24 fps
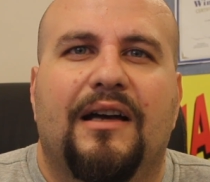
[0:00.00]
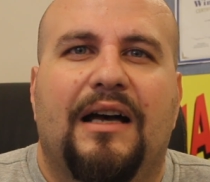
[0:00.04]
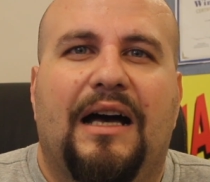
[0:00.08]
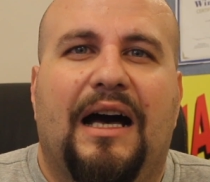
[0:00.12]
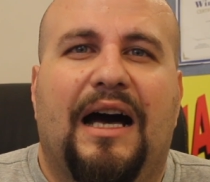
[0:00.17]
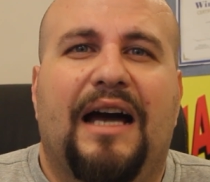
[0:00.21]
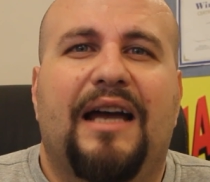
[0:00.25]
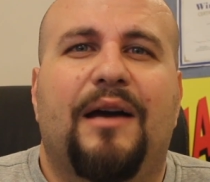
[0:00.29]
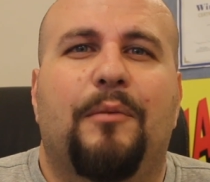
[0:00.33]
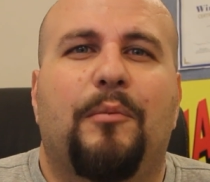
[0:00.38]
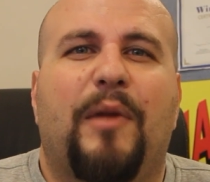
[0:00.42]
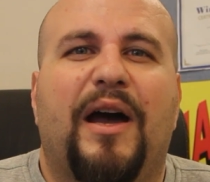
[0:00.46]

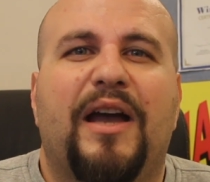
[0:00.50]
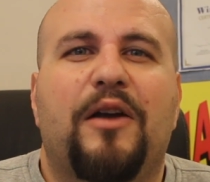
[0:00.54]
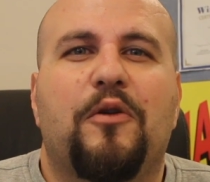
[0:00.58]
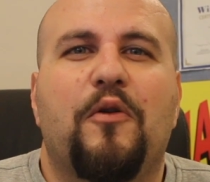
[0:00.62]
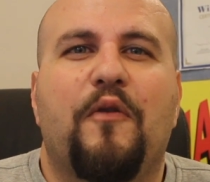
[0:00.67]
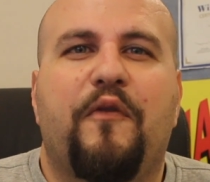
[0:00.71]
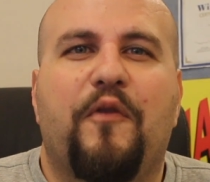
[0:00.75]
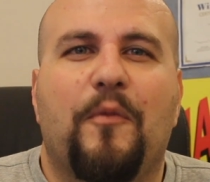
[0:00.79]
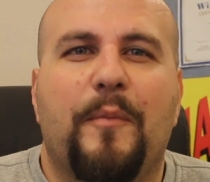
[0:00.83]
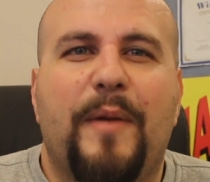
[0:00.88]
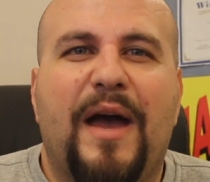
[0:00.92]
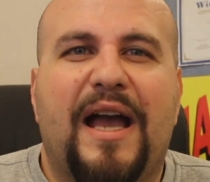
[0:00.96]
Hi, I'm
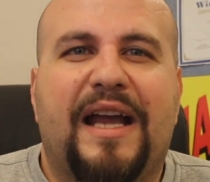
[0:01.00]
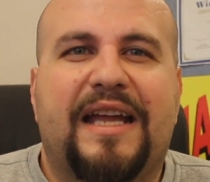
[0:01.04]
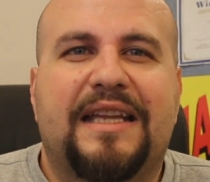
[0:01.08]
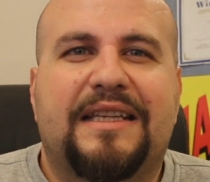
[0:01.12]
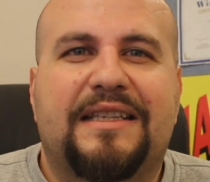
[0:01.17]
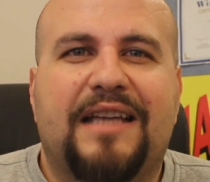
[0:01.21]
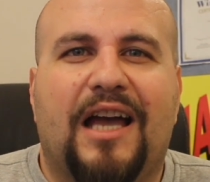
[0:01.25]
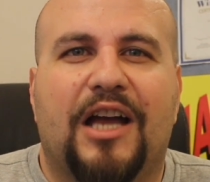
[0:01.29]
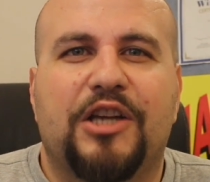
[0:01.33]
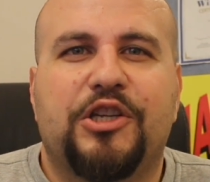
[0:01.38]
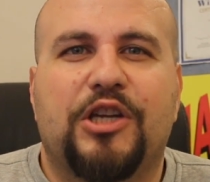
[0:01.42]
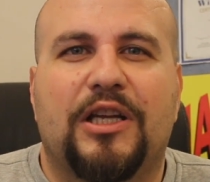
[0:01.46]
Michael from
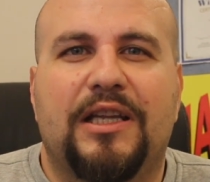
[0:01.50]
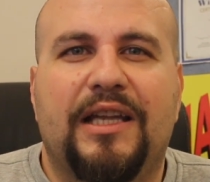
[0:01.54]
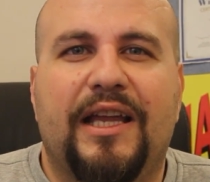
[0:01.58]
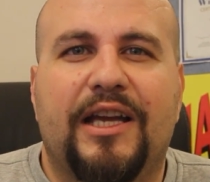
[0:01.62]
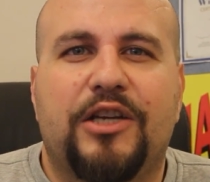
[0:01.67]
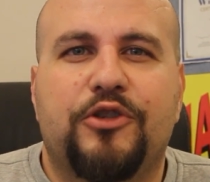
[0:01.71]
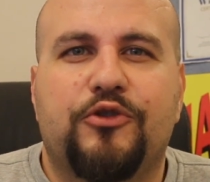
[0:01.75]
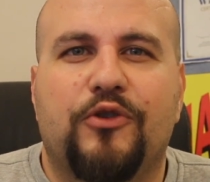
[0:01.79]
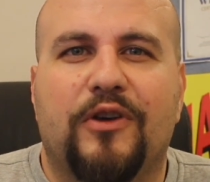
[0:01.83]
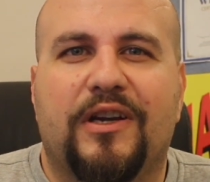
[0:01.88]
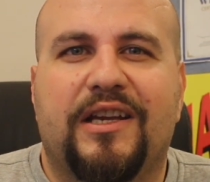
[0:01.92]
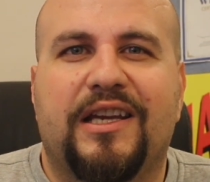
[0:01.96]
Macintosh
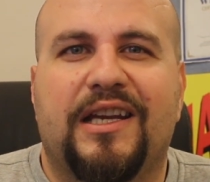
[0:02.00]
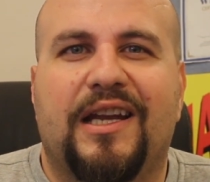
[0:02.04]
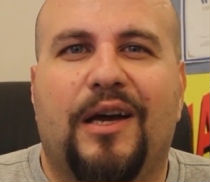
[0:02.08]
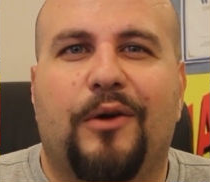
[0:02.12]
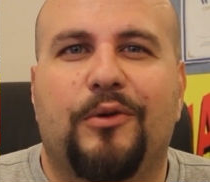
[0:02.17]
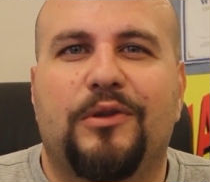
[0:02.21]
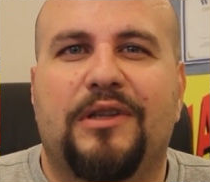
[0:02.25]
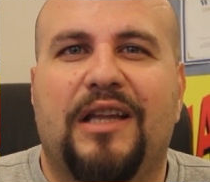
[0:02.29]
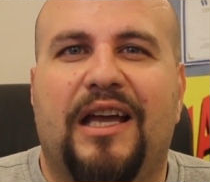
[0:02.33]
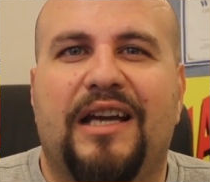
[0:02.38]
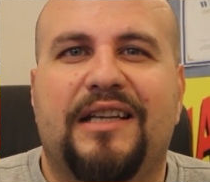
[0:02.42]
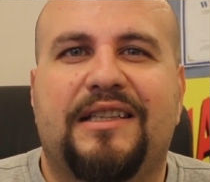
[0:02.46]
Electric, and I
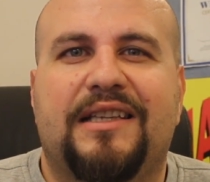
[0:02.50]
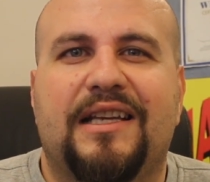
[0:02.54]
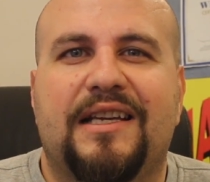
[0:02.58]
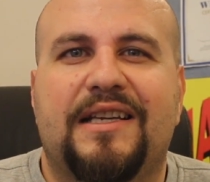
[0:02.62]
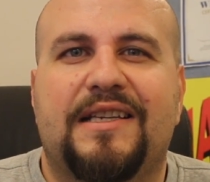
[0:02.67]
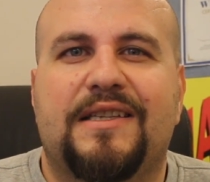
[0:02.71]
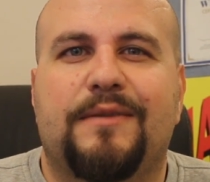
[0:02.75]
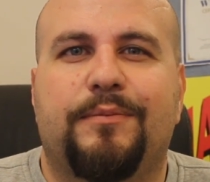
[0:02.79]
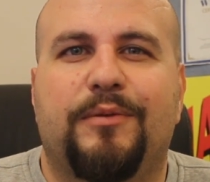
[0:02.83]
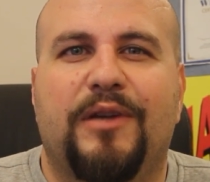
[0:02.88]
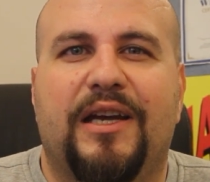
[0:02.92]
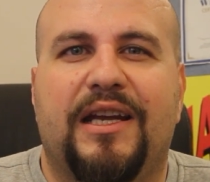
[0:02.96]
would like to
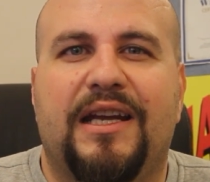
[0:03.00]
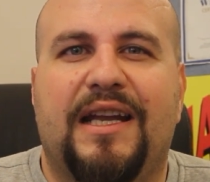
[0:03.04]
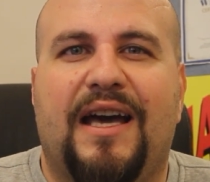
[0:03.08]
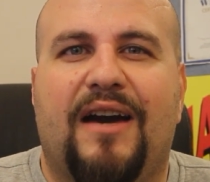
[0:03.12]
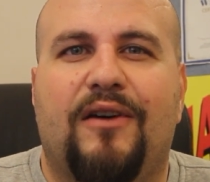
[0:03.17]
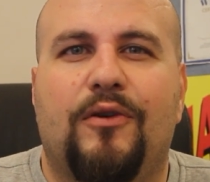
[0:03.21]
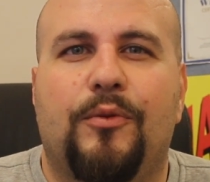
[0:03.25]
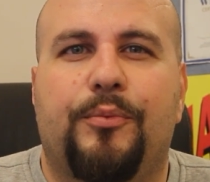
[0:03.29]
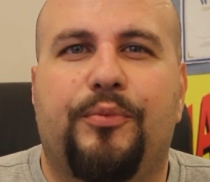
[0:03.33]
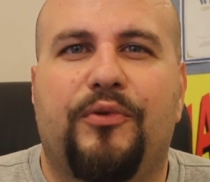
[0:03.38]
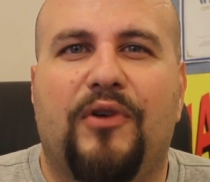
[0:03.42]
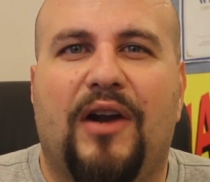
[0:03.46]
explain
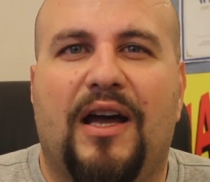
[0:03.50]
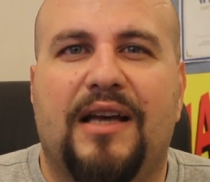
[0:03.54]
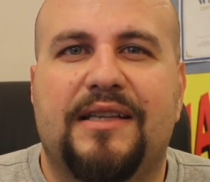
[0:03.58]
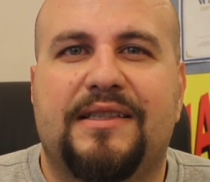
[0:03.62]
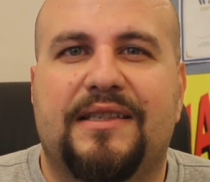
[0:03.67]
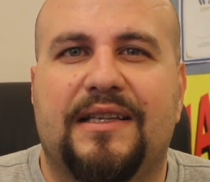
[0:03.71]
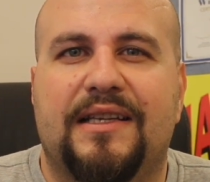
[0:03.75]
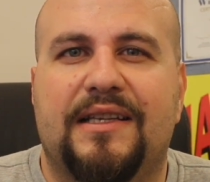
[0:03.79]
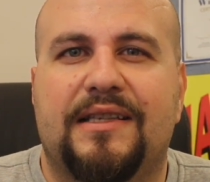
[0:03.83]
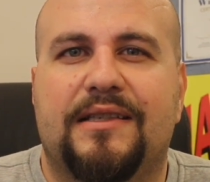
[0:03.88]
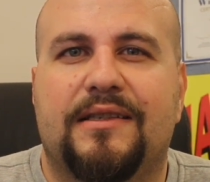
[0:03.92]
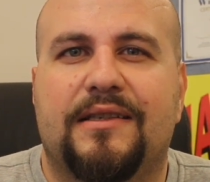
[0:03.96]
our
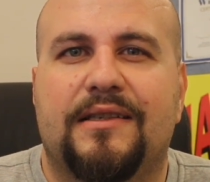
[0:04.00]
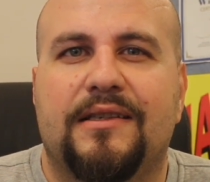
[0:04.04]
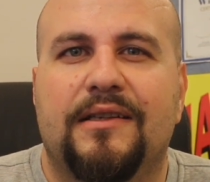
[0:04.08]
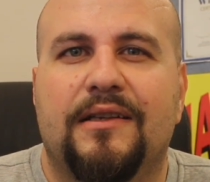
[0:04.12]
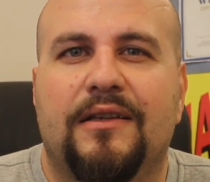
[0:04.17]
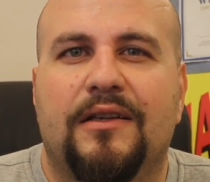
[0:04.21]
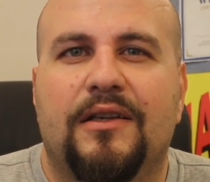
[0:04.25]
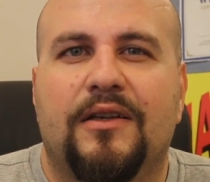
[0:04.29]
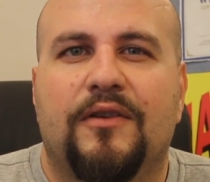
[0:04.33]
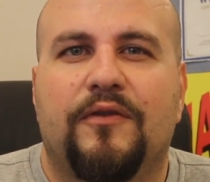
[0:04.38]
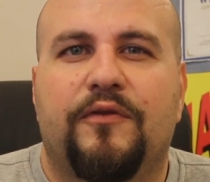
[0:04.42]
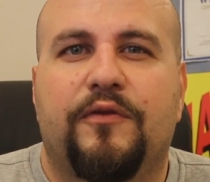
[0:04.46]
process
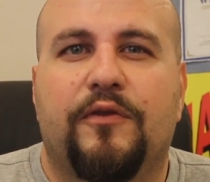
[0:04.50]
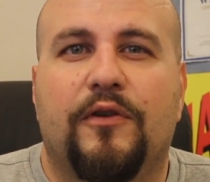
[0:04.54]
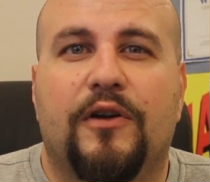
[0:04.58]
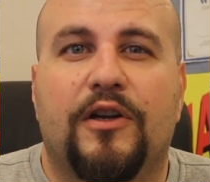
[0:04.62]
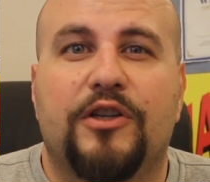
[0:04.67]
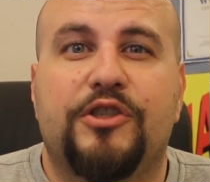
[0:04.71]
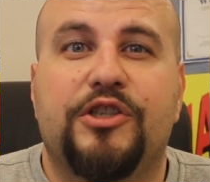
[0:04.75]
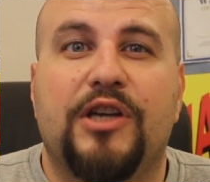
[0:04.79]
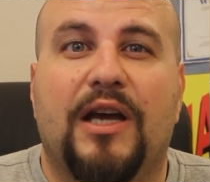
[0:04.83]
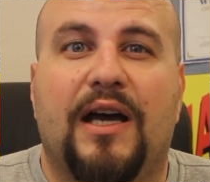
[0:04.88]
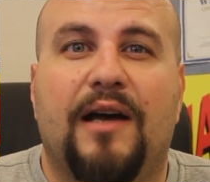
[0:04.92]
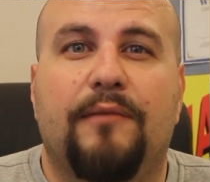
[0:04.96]
for
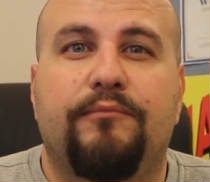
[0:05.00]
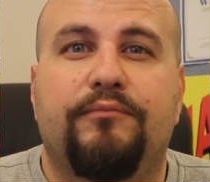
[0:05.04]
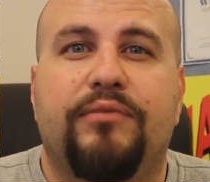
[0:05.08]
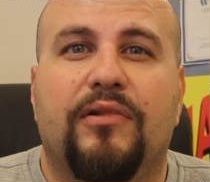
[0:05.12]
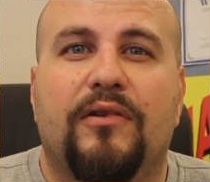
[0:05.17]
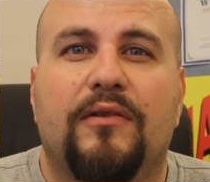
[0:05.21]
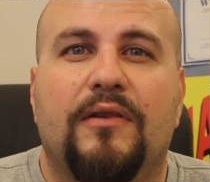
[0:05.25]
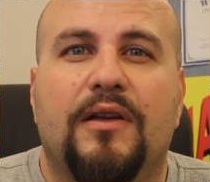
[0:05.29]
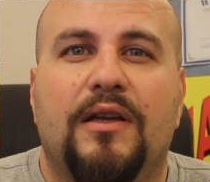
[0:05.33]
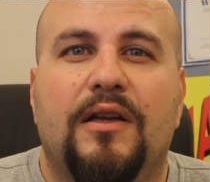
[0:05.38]
a job.